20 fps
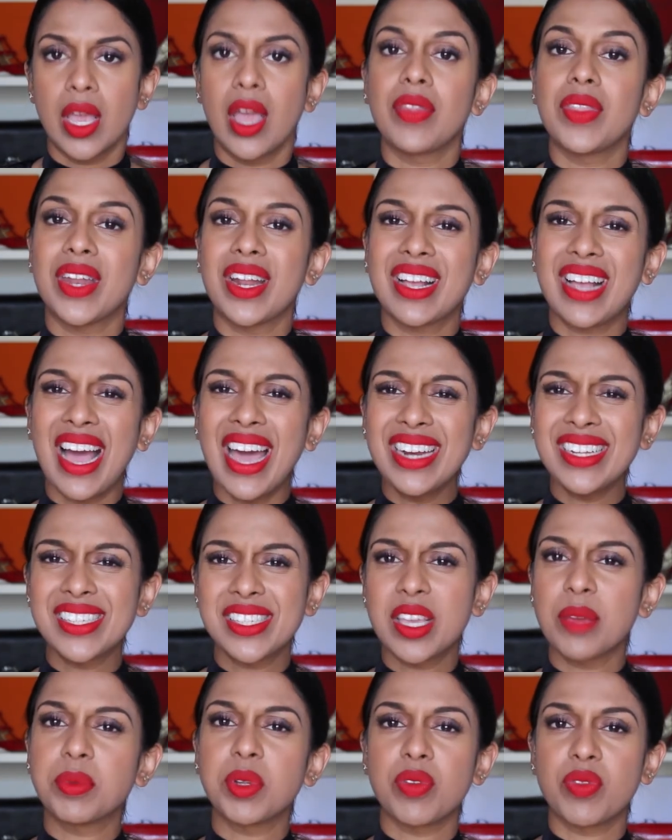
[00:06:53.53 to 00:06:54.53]
And then I kind of
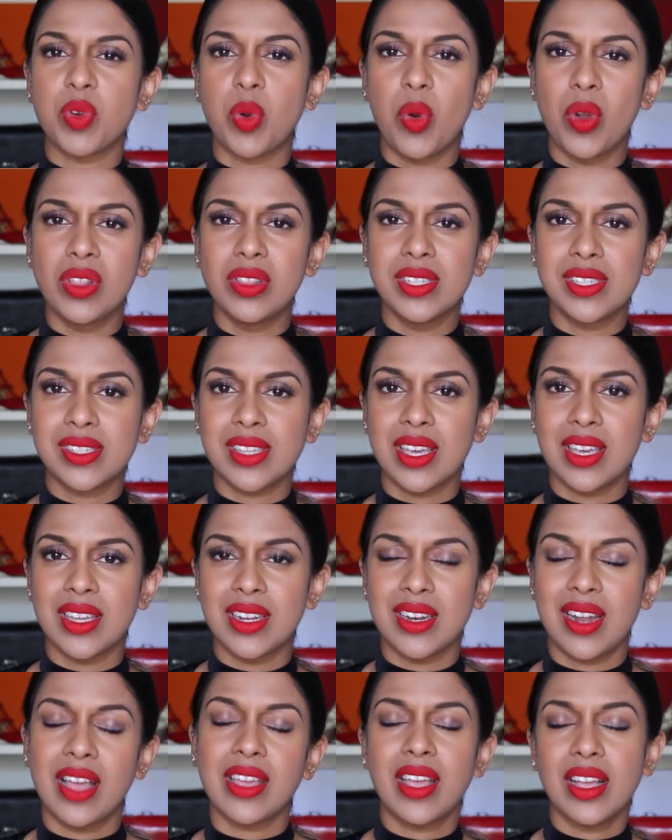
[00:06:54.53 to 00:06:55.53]
skipped over oily
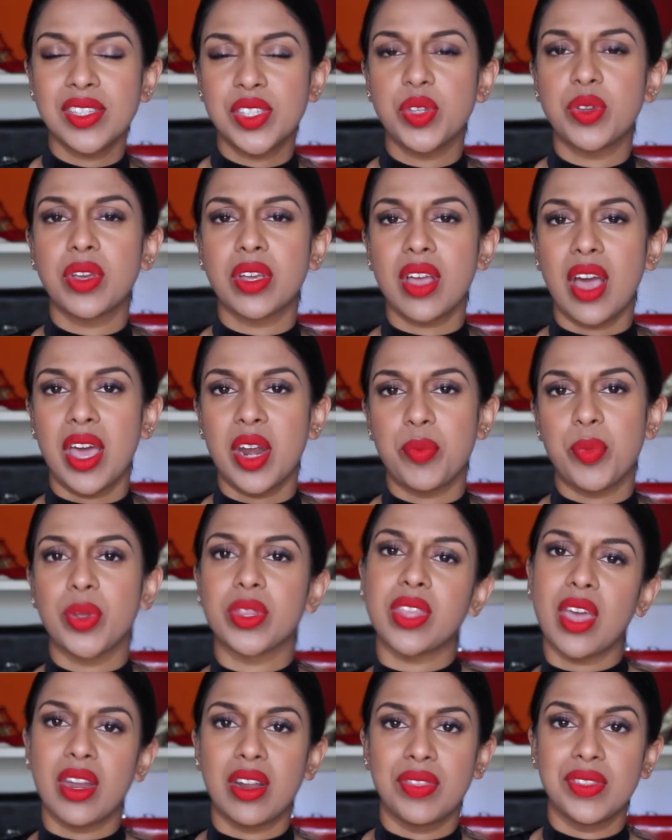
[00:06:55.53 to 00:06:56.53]
skin. I guess you could kind of
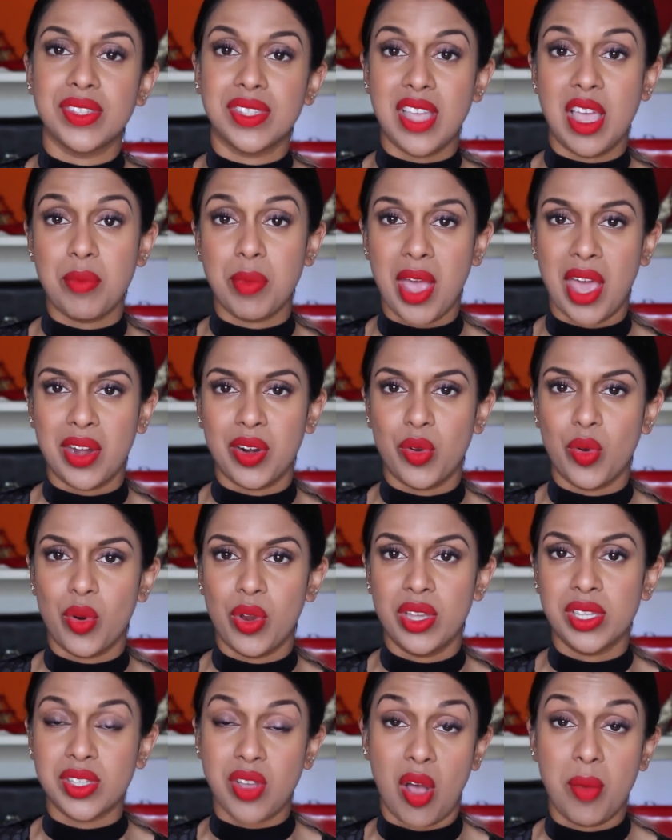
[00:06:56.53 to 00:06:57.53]
put that in the same
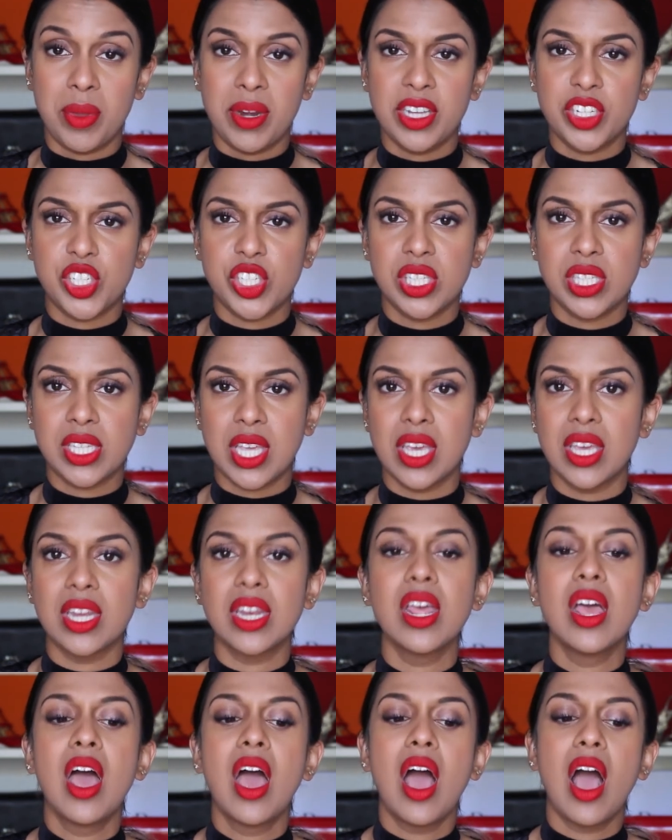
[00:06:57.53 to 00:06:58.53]
category as combination
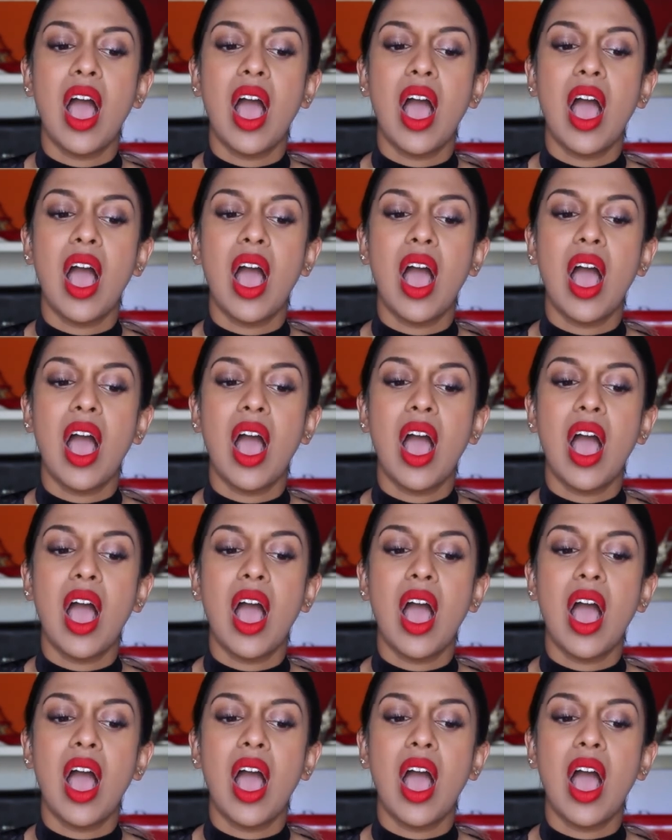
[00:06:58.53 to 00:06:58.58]
skin.